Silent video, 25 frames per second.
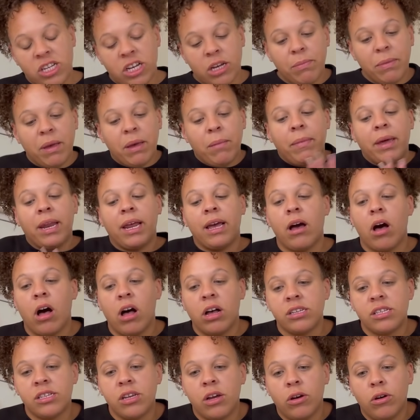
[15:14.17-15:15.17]
It took me a minute
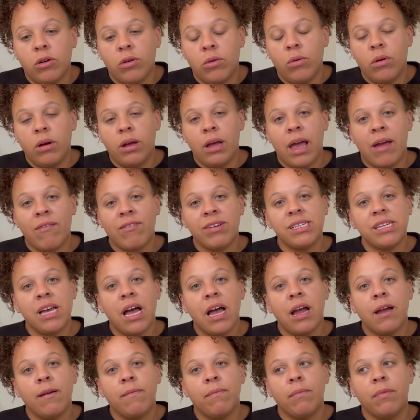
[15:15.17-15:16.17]
also. Every
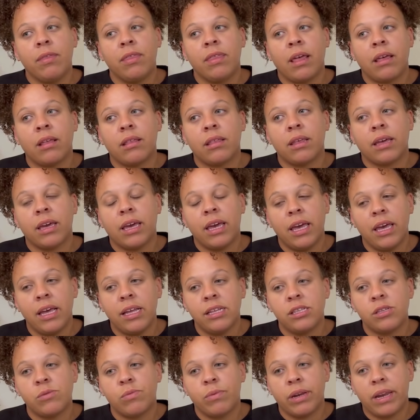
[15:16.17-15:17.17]
time that the
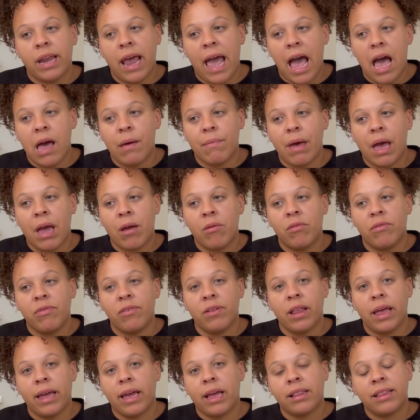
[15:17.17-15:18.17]
kids would nap, I would
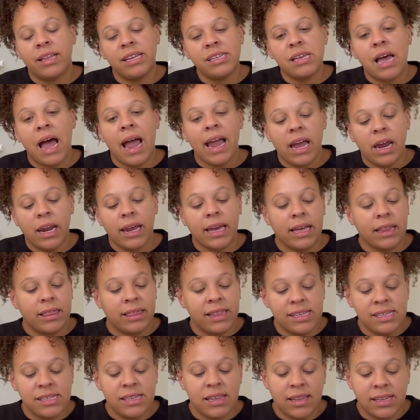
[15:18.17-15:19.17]
feel like this, I gotta get
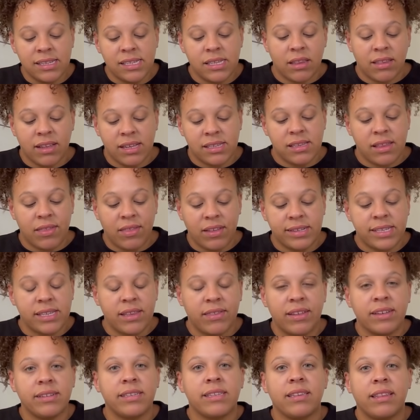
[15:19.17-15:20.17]
this and this and this and this
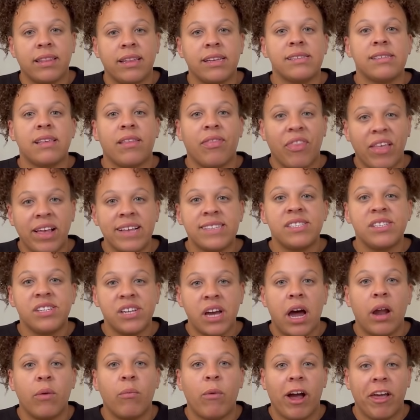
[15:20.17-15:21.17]
and this and this and this
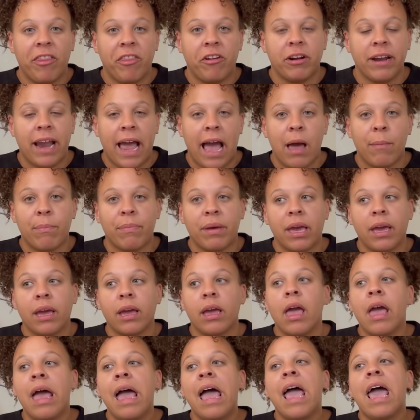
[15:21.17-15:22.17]
done while they're napping.
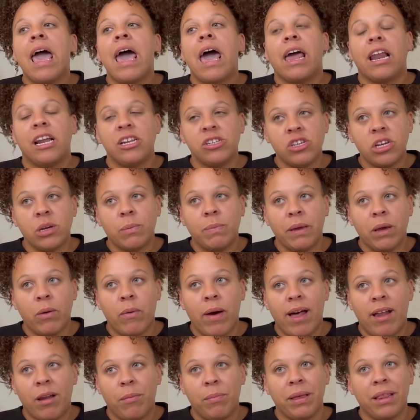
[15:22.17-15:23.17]
And it took me a
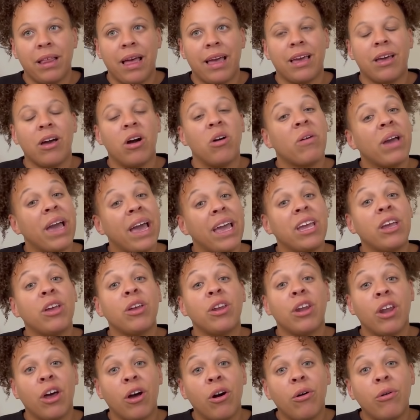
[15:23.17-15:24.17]
while to be like, okay, you
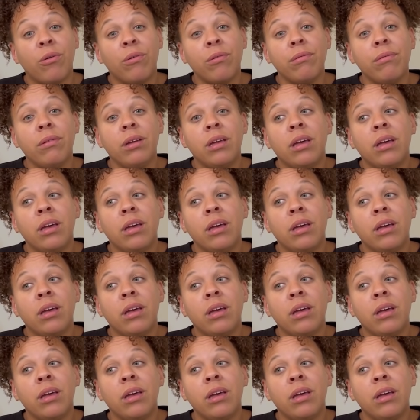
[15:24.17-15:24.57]
know,